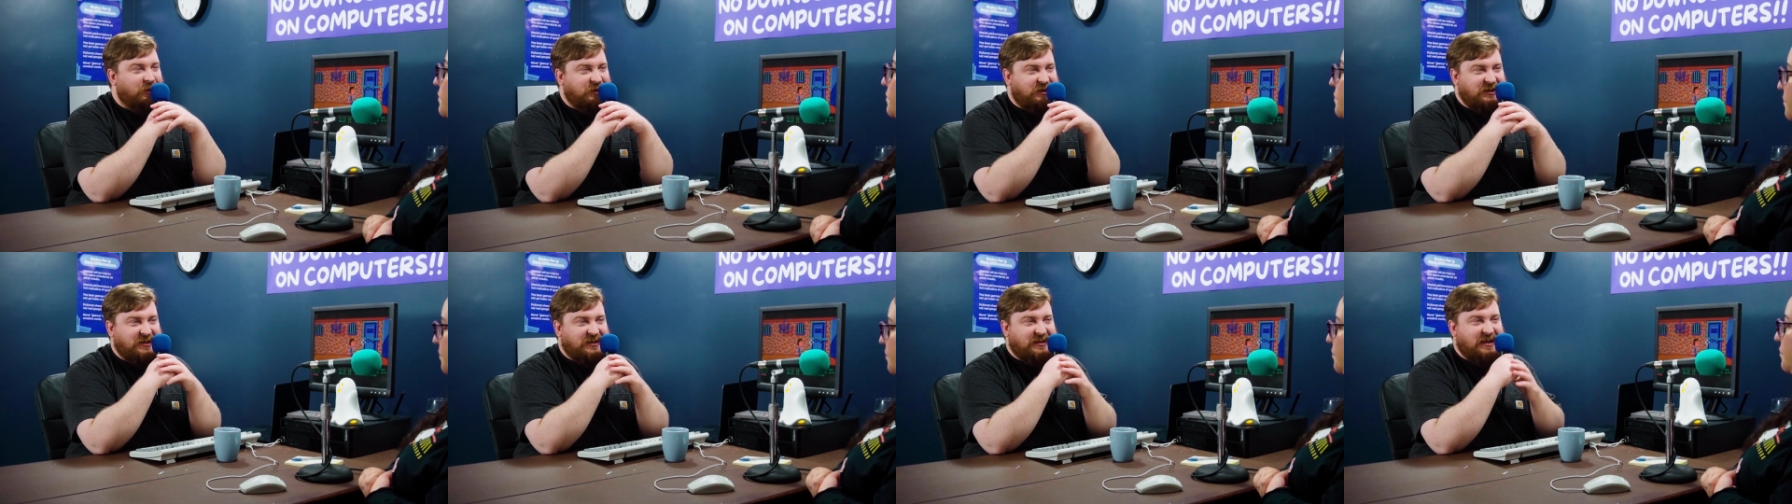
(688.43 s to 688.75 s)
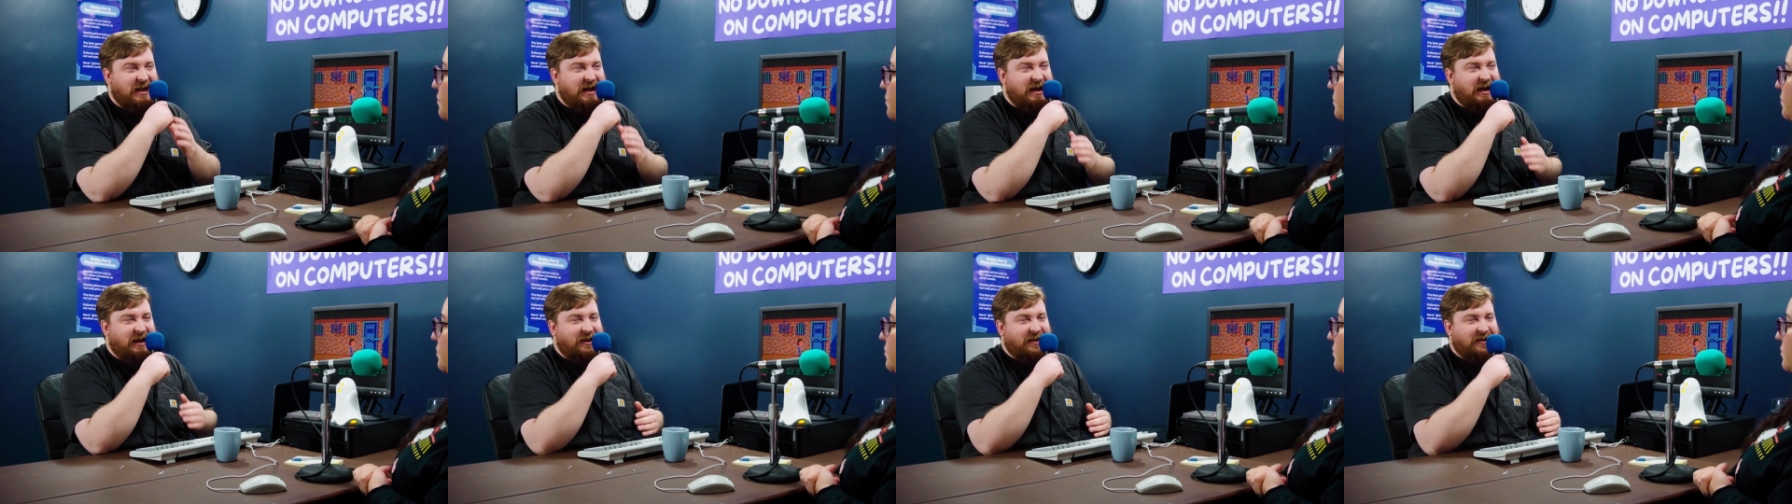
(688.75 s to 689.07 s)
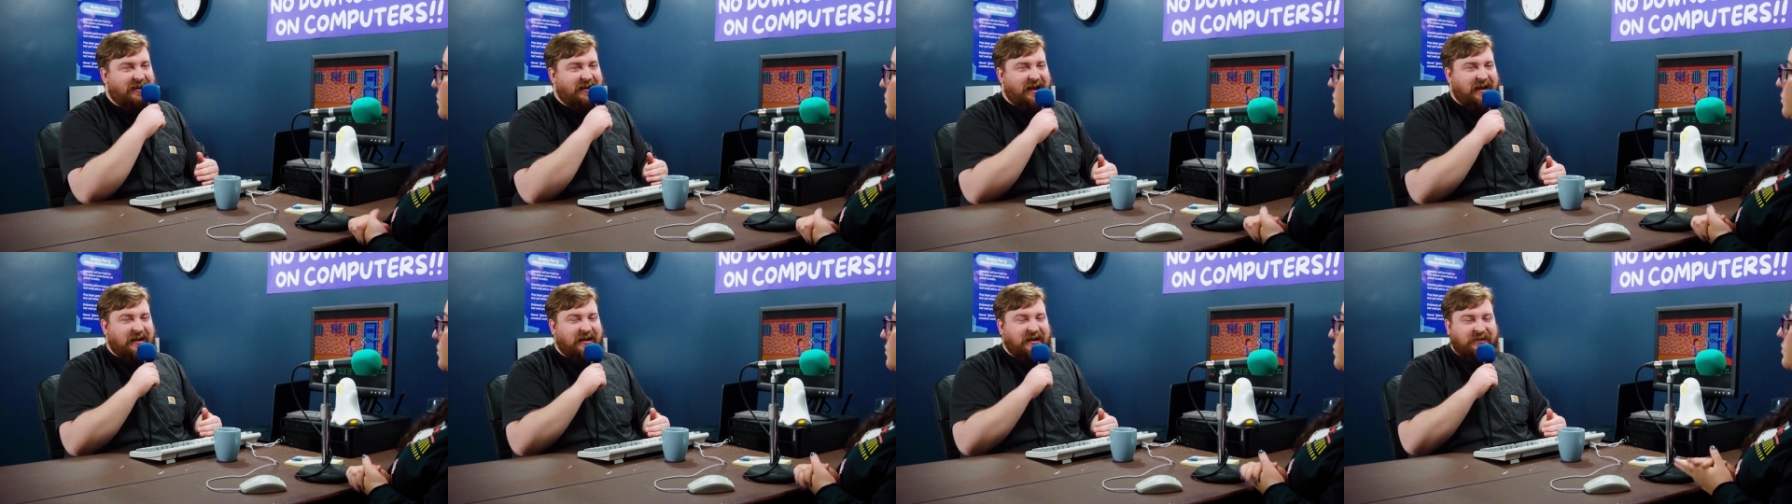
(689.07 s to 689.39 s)
which is that
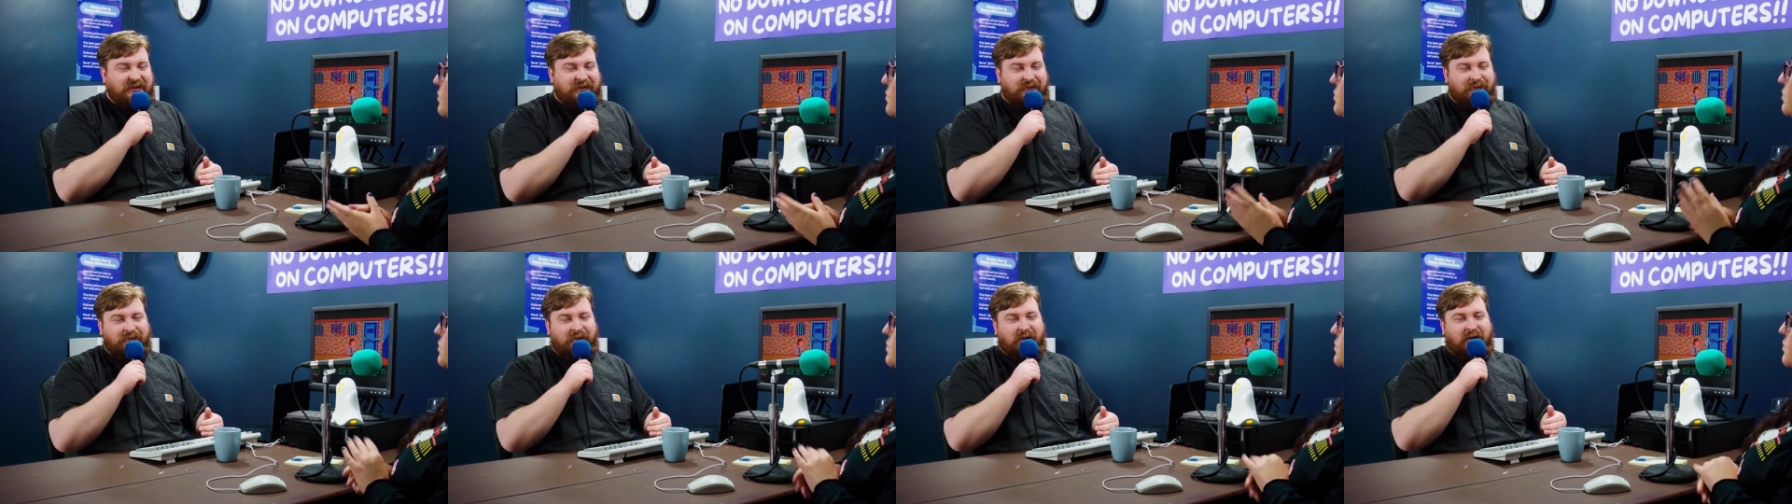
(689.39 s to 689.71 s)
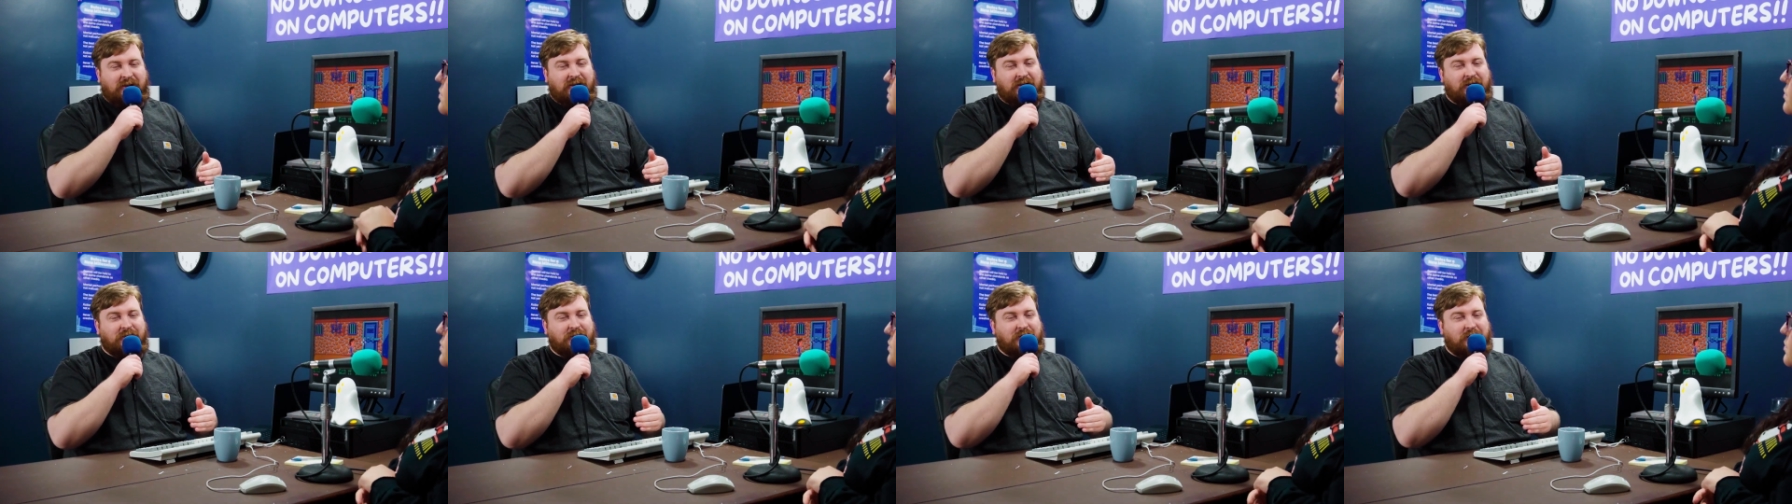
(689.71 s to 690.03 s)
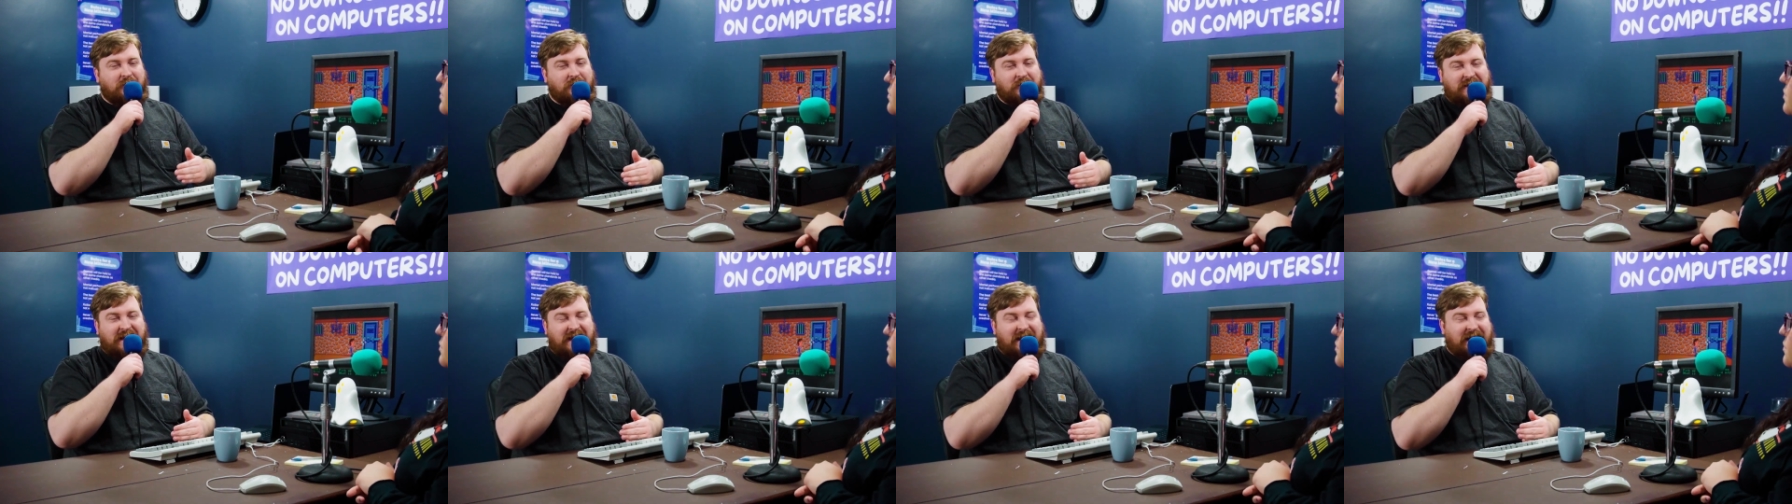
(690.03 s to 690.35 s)
it doesn't front load
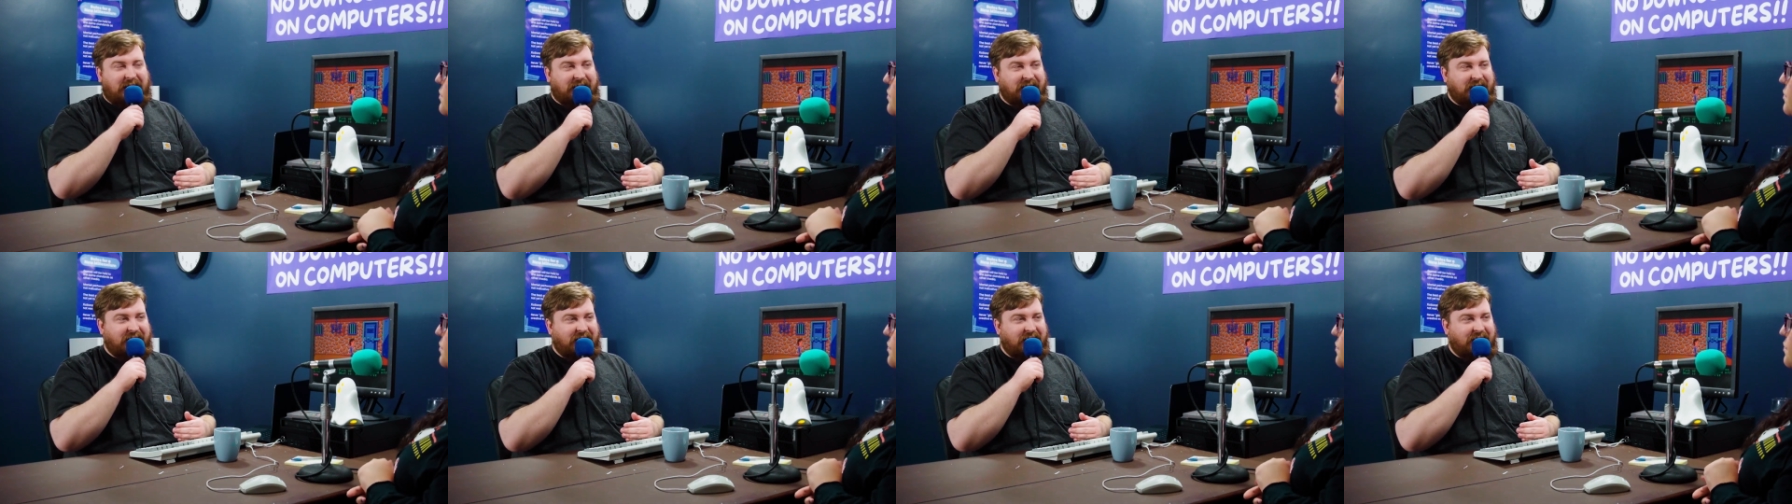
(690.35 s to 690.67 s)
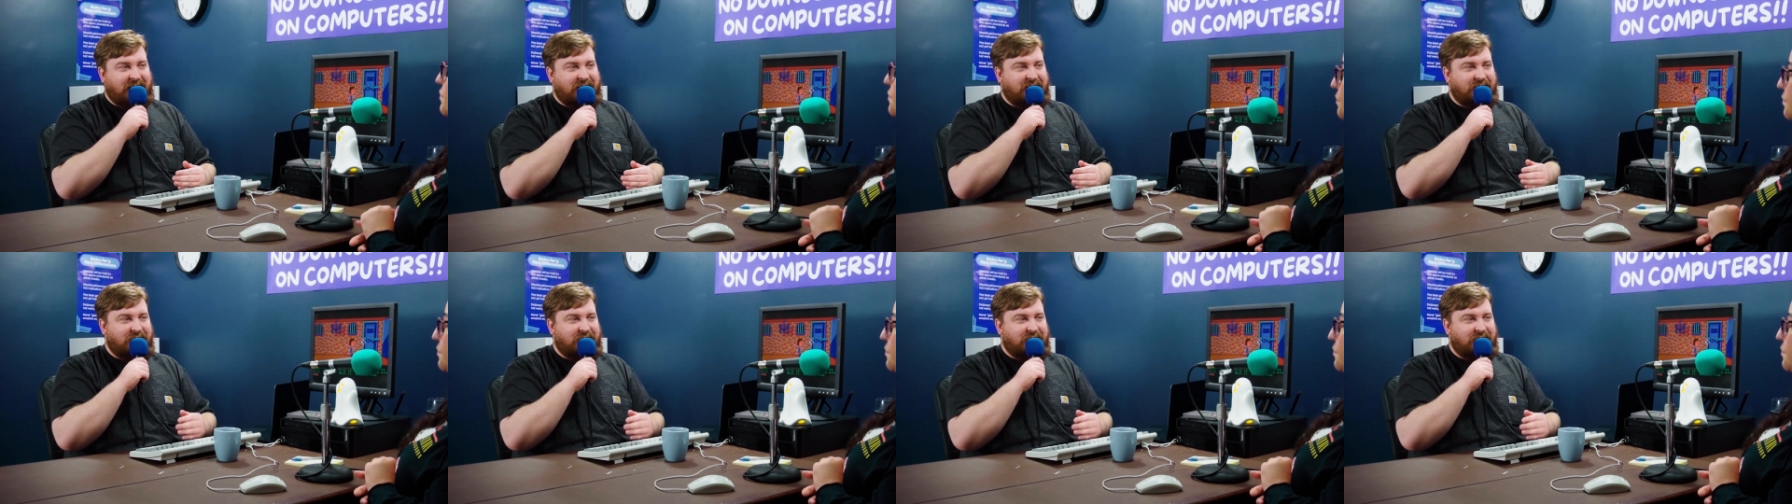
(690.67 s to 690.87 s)
you with anything.